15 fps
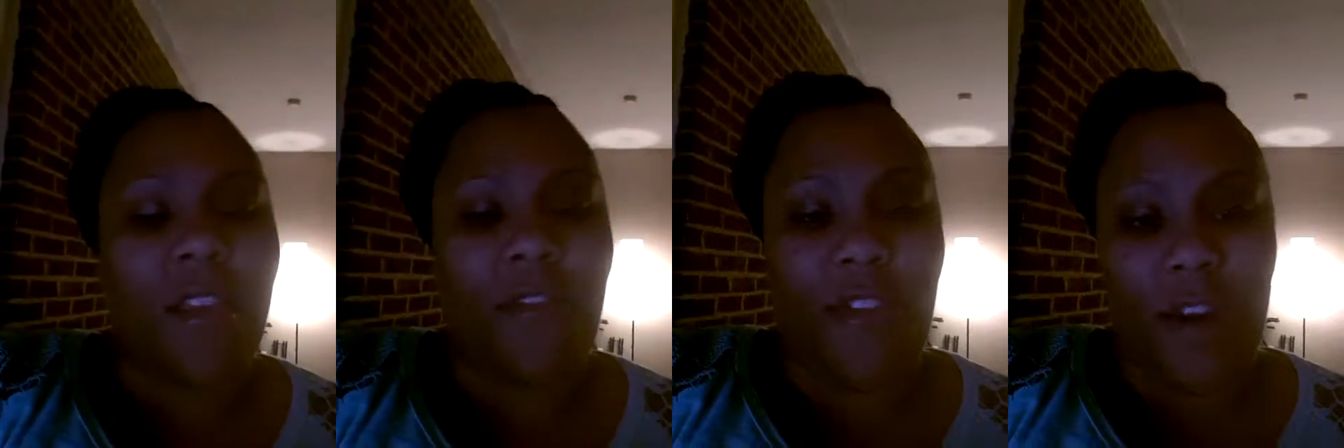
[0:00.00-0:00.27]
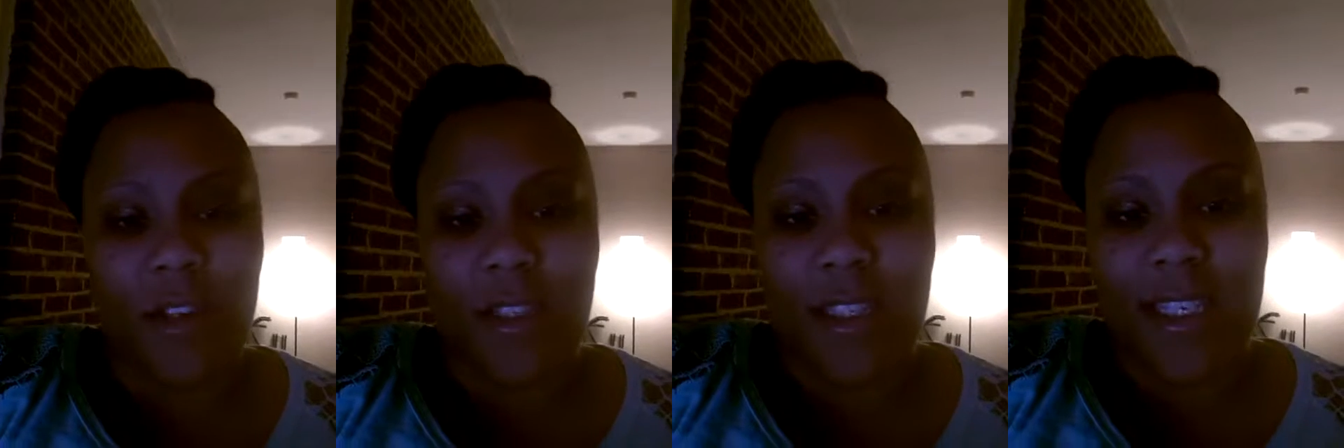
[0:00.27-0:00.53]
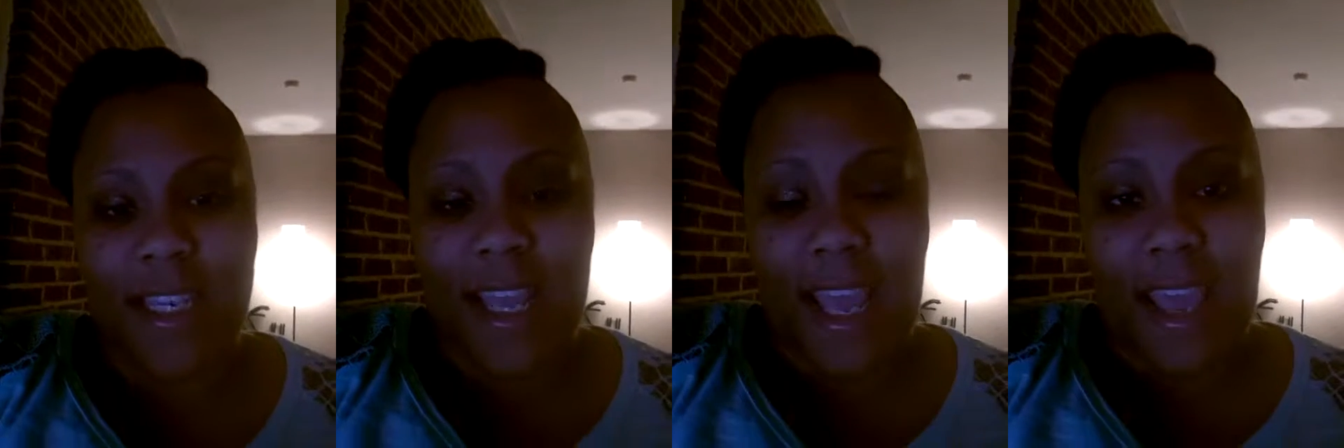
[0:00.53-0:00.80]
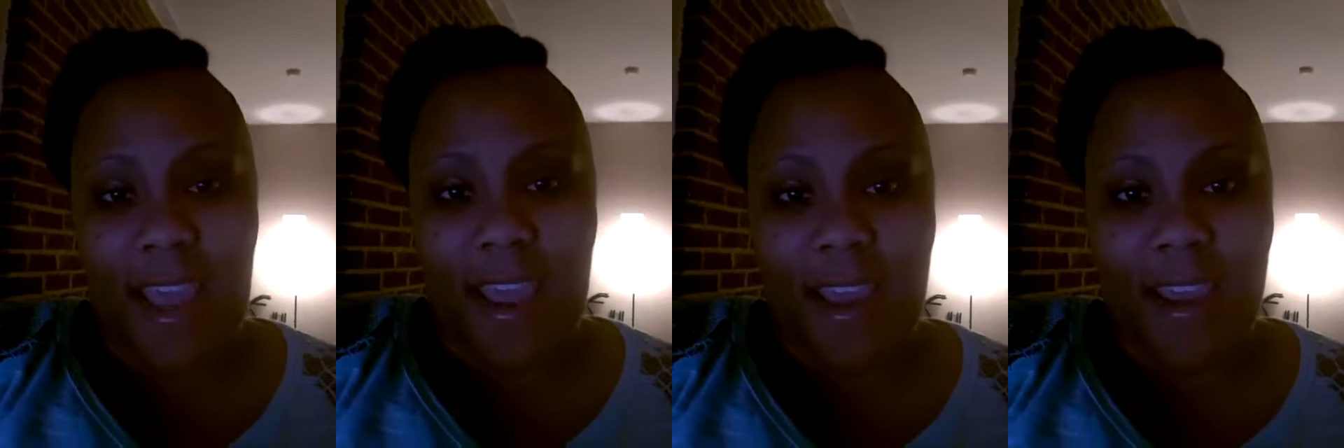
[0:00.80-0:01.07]
first
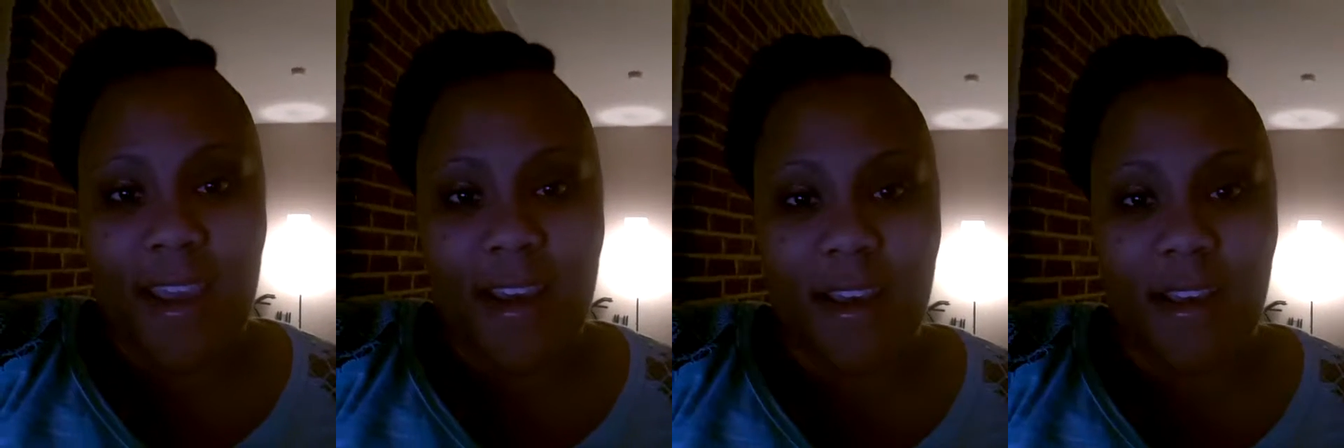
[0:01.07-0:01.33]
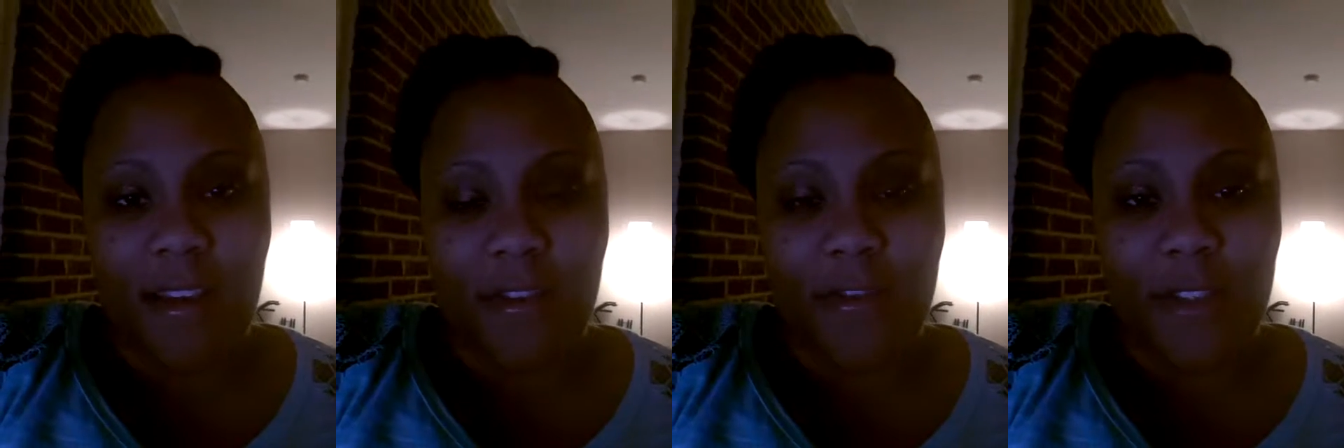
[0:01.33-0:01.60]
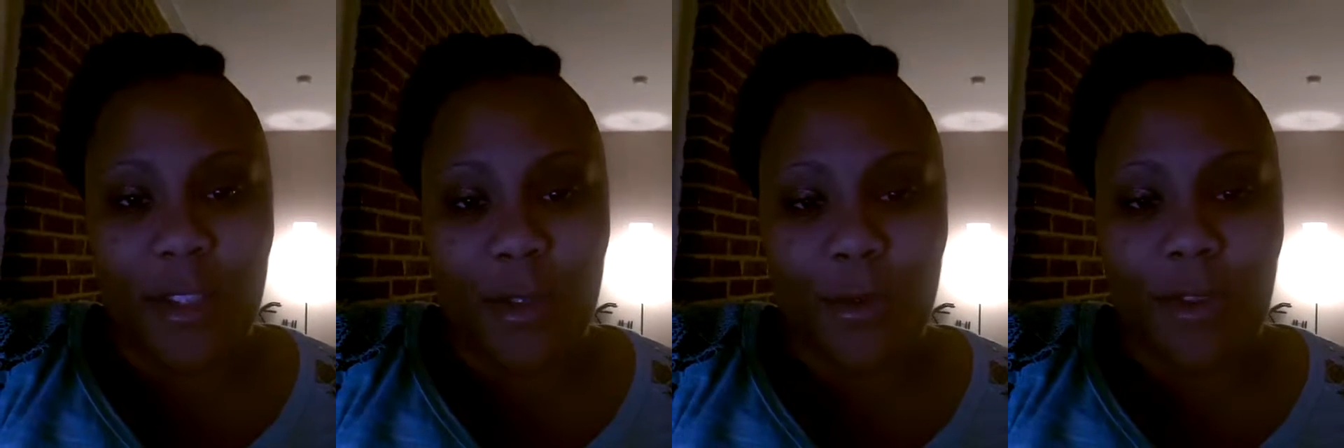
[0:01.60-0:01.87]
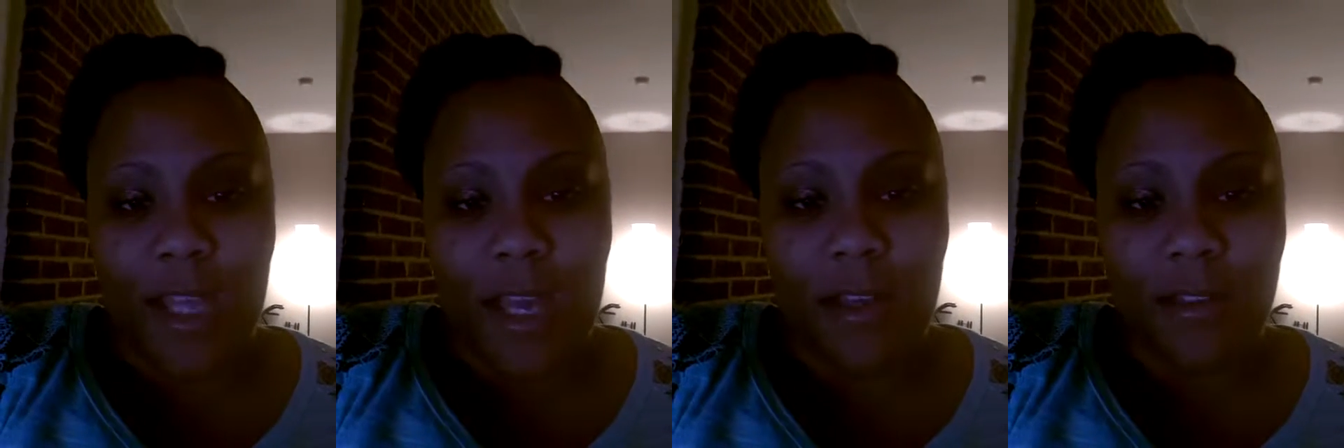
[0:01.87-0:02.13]
day of
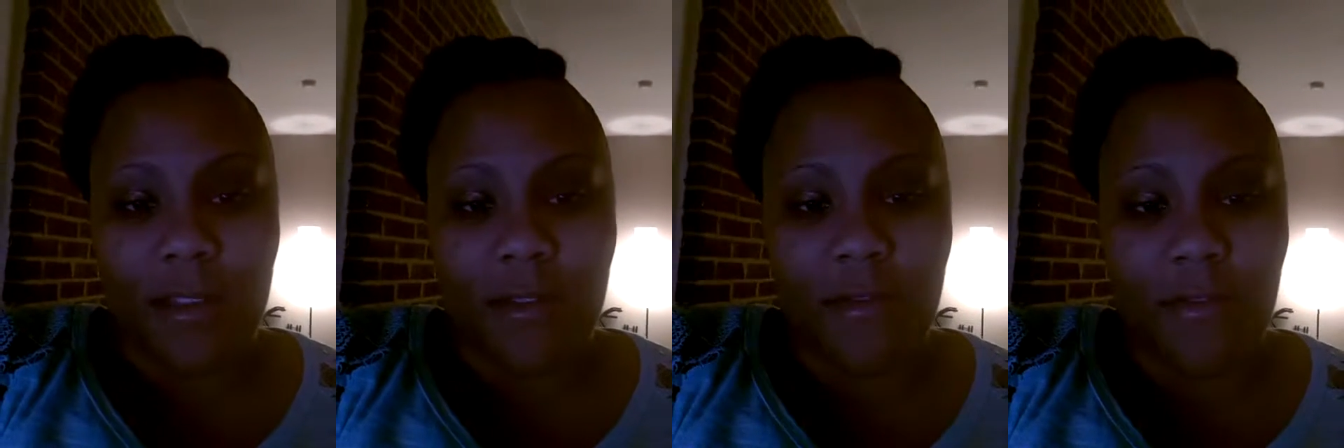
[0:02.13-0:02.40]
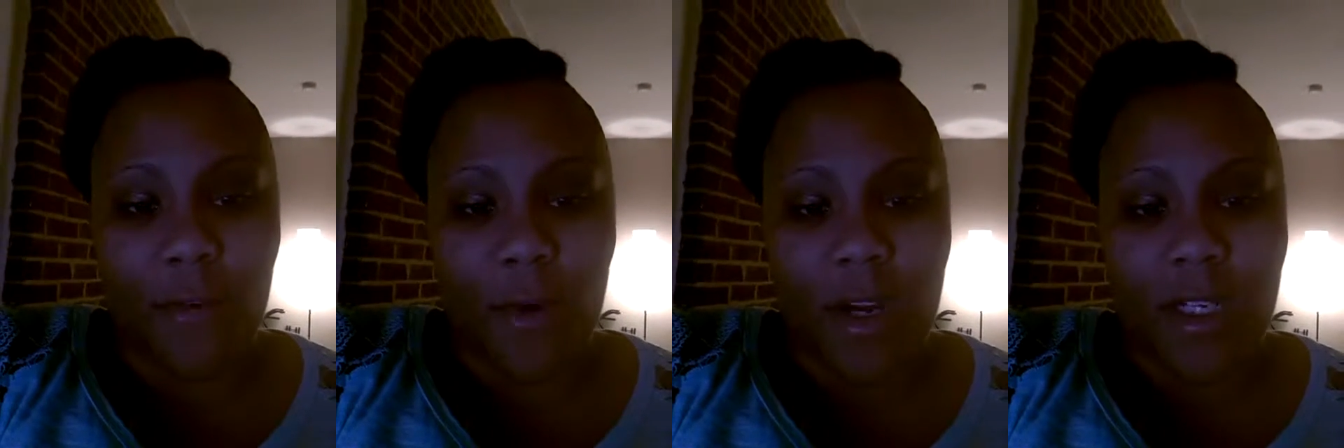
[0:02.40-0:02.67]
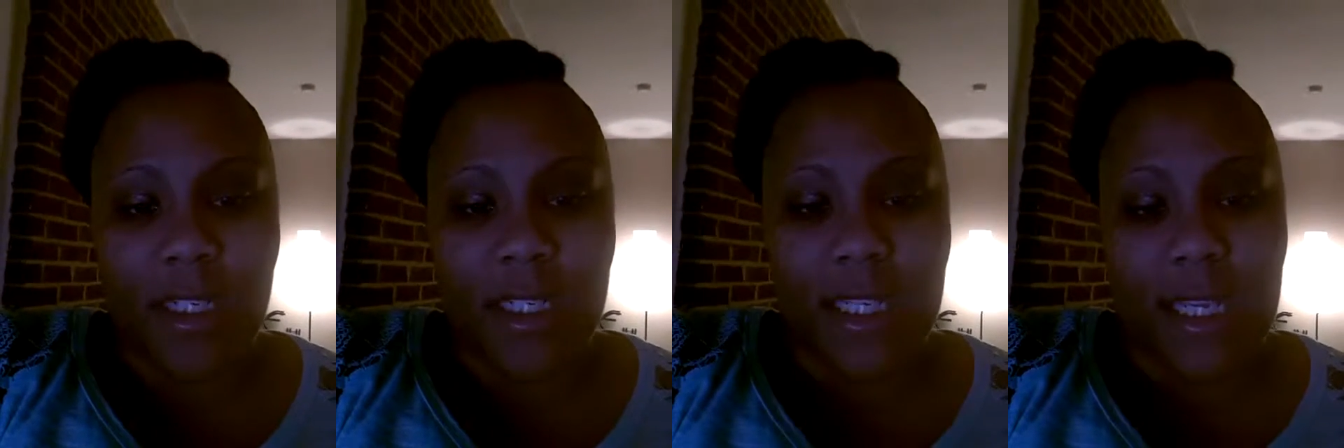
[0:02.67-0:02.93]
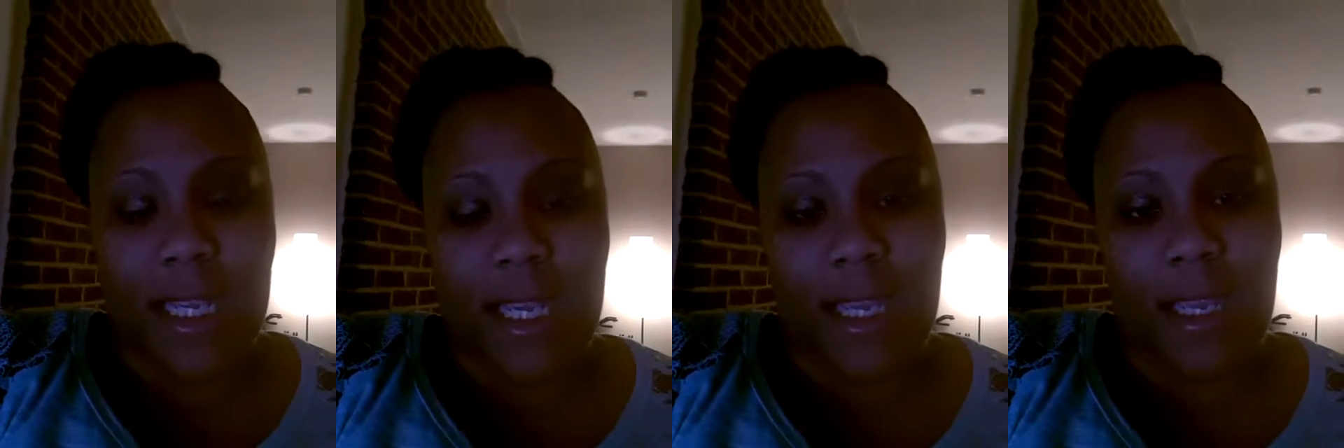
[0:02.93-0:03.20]

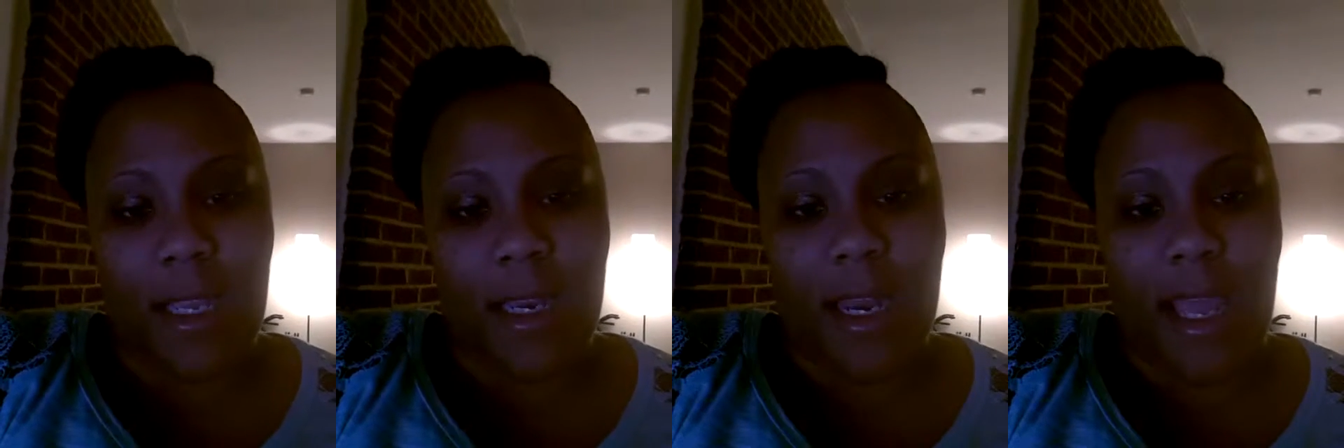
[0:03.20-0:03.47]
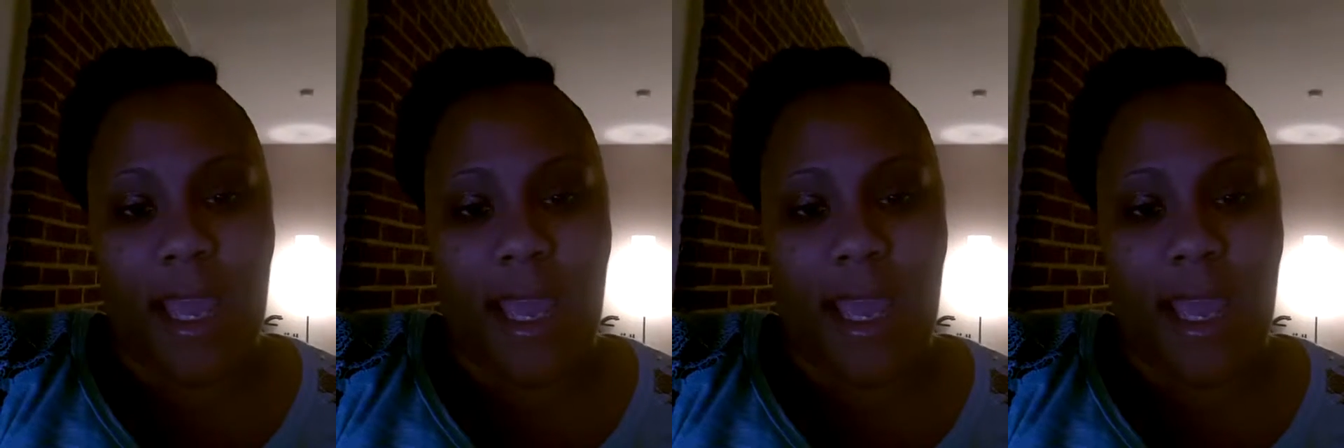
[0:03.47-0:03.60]
2014,